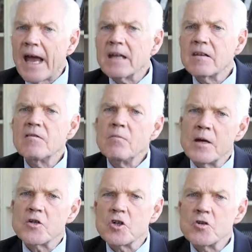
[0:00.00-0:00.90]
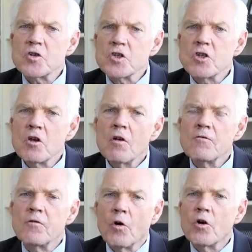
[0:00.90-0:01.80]
active measures
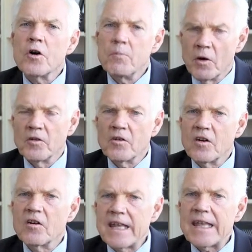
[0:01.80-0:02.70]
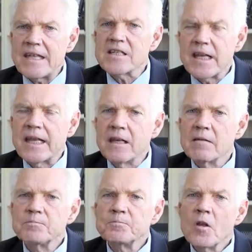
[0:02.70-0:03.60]
for monetary easing.
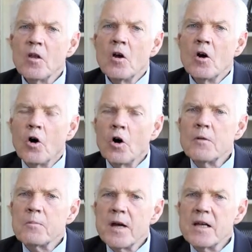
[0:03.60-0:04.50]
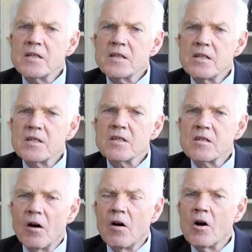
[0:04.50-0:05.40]
Oil
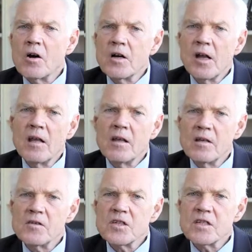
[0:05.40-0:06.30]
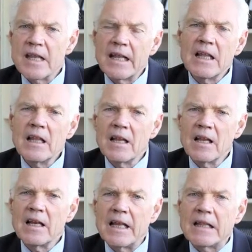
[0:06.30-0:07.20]
prices are still
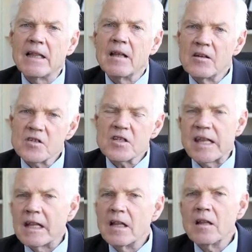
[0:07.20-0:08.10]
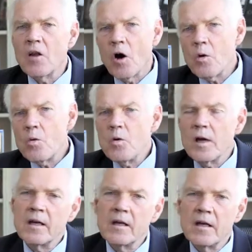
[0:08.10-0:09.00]
a little, still
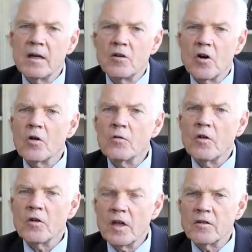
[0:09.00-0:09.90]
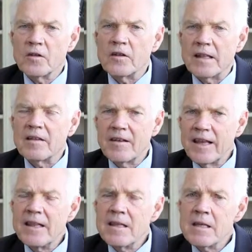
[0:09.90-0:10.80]
low, around
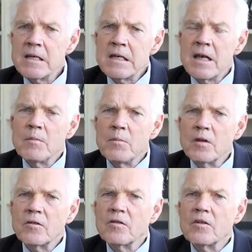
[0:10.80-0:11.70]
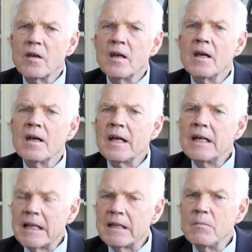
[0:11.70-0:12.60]
110, but a
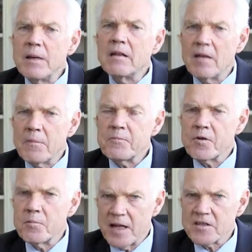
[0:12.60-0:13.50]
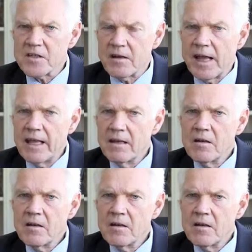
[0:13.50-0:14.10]
little bit up from yesterday.